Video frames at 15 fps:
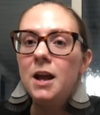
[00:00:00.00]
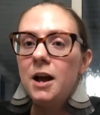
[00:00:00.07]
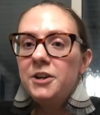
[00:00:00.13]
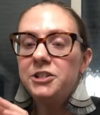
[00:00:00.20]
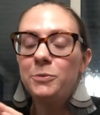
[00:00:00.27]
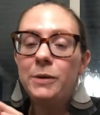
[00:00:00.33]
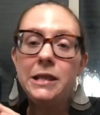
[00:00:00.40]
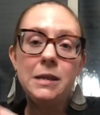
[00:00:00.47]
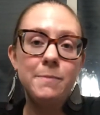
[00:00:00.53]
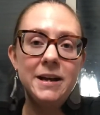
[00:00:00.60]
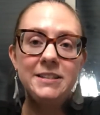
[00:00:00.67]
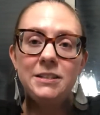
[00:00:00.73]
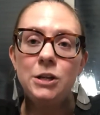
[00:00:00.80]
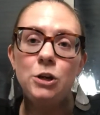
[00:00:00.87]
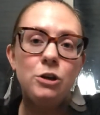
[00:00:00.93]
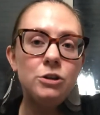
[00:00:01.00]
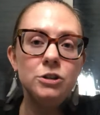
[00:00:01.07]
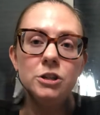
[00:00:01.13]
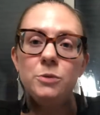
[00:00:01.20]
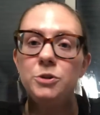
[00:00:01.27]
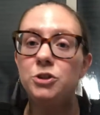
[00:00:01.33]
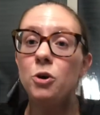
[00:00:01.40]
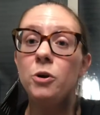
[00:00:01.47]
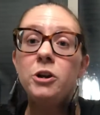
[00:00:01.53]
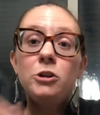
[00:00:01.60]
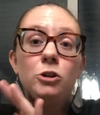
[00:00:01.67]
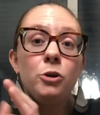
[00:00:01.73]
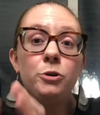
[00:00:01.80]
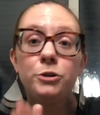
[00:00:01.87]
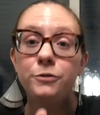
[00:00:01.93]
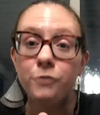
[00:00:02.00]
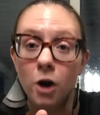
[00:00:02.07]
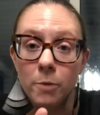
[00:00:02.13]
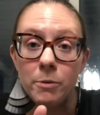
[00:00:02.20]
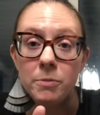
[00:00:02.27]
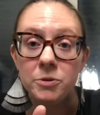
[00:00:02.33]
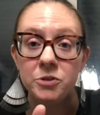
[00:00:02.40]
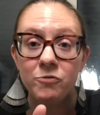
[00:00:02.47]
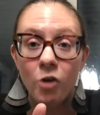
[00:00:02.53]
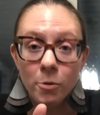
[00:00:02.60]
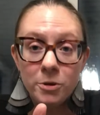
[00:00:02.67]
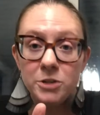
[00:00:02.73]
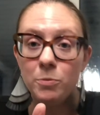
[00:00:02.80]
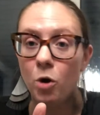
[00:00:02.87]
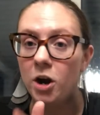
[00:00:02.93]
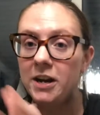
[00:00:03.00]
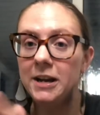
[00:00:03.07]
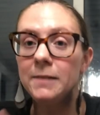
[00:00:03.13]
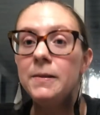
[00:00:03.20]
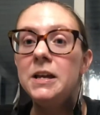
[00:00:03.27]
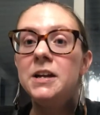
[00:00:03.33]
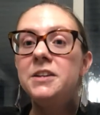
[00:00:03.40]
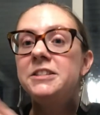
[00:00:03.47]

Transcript: So one of the best things you can do is go to your local farmer's market,